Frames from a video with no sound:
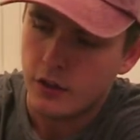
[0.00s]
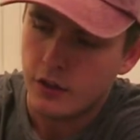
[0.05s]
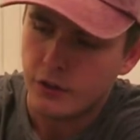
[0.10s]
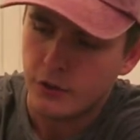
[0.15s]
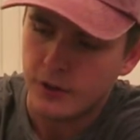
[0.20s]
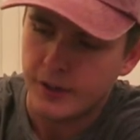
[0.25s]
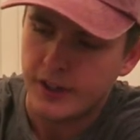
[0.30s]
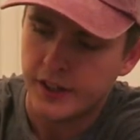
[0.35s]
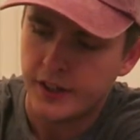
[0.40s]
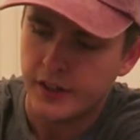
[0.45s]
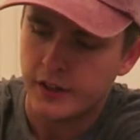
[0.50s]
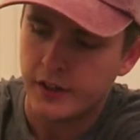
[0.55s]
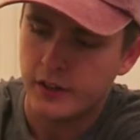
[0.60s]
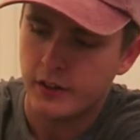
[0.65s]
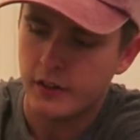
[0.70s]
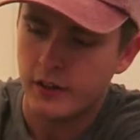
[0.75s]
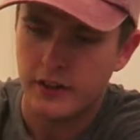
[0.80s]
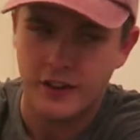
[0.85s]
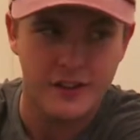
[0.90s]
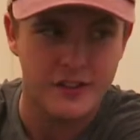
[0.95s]
Three,
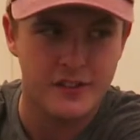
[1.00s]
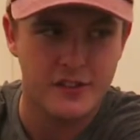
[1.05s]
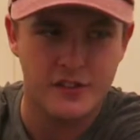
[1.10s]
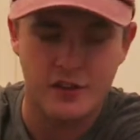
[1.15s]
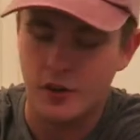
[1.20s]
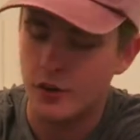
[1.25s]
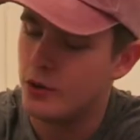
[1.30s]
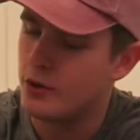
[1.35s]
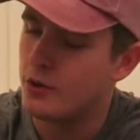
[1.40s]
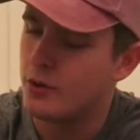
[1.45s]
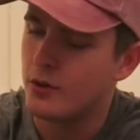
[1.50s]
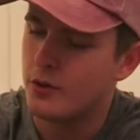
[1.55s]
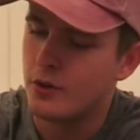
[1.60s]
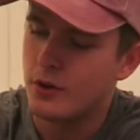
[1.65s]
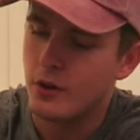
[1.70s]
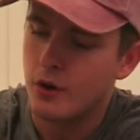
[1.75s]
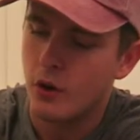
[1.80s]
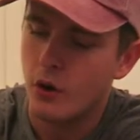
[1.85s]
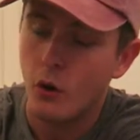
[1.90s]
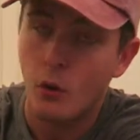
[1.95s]
two,
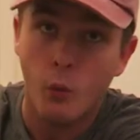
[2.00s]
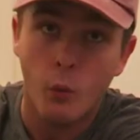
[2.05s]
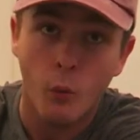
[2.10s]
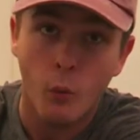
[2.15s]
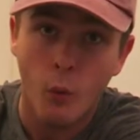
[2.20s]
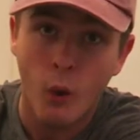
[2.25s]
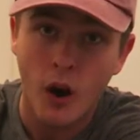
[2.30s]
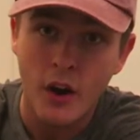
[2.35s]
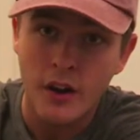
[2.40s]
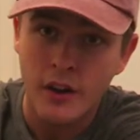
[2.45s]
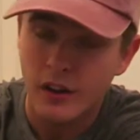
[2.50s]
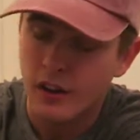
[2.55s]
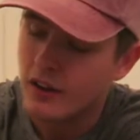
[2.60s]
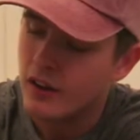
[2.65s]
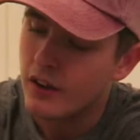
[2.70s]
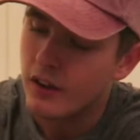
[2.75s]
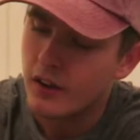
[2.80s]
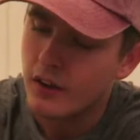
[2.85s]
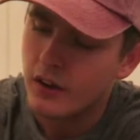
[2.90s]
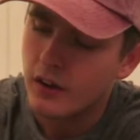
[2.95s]
one.
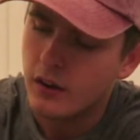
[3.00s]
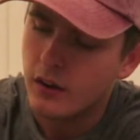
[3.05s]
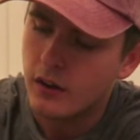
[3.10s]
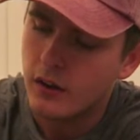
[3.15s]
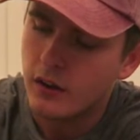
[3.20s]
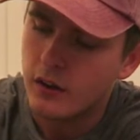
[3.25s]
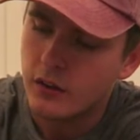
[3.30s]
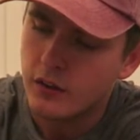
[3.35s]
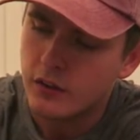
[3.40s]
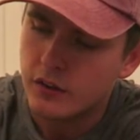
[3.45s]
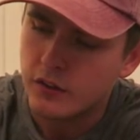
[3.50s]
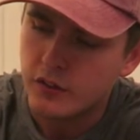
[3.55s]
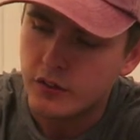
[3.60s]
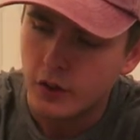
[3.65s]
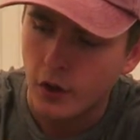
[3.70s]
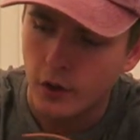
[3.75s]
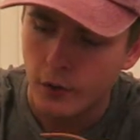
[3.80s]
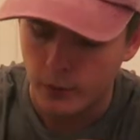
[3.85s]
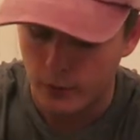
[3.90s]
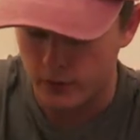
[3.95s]

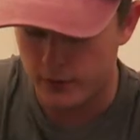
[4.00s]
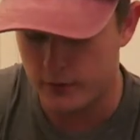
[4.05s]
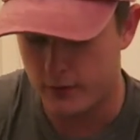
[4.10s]
Let's go.